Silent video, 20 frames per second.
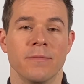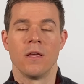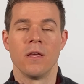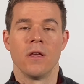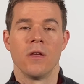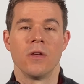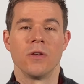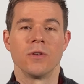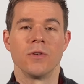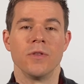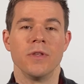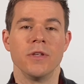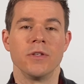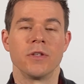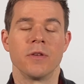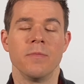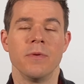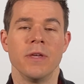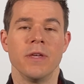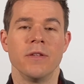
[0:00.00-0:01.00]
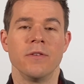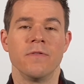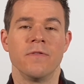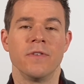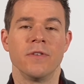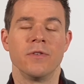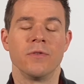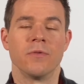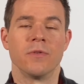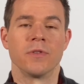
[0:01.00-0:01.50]
So these could be
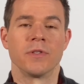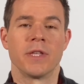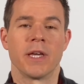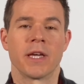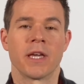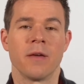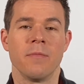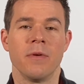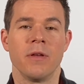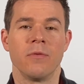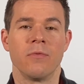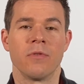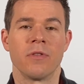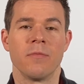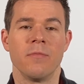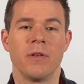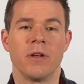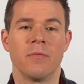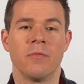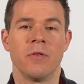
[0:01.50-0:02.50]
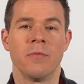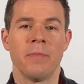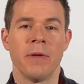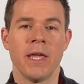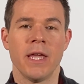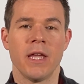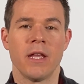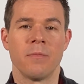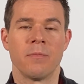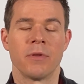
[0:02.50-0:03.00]
individuals that come in with minimal
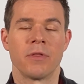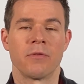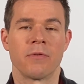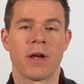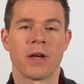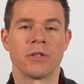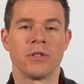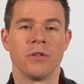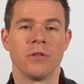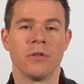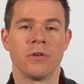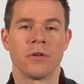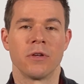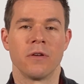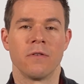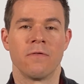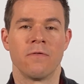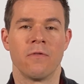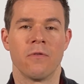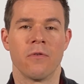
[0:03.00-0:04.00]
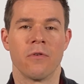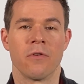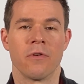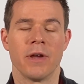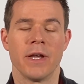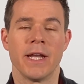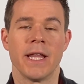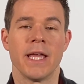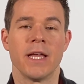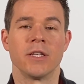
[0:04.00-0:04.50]
pain, but they're actually looking for
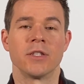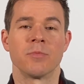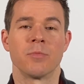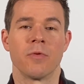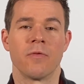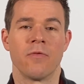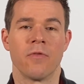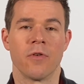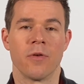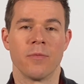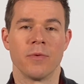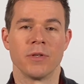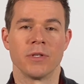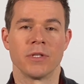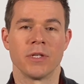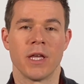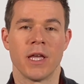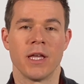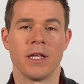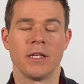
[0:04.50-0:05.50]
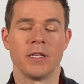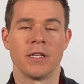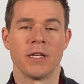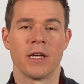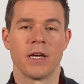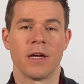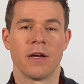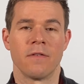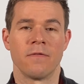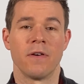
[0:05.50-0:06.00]
enhanced performance and
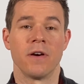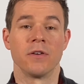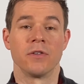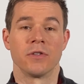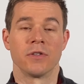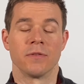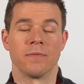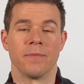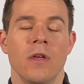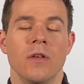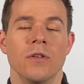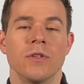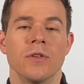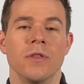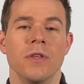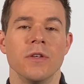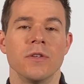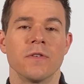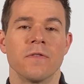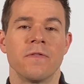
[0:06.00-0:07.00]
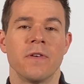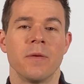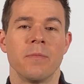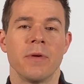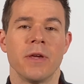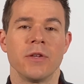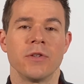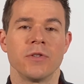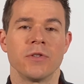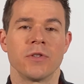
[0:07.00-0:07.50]
function. So these are fun
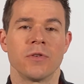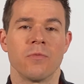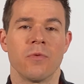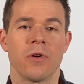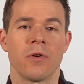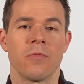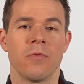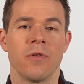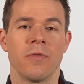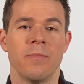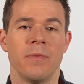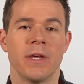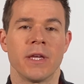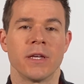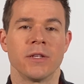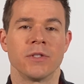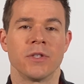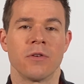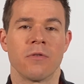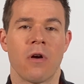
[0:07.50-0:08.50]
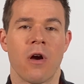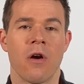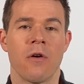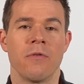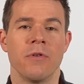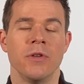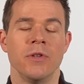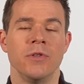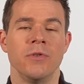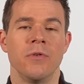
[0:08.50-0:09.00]
patients to work with because they're
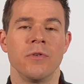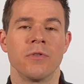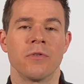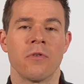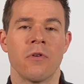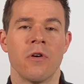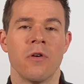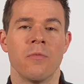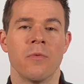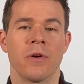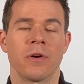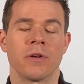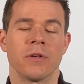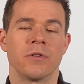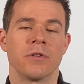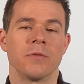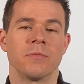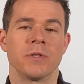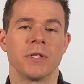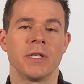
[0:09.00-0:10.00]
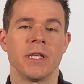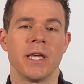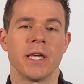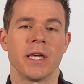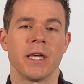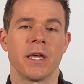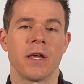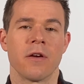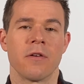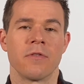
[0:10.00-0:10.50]
already doing their homework in terms of
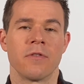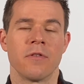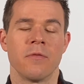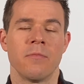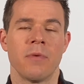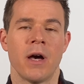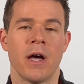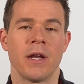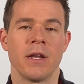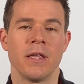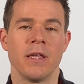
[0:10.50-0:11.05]
taking care of their body,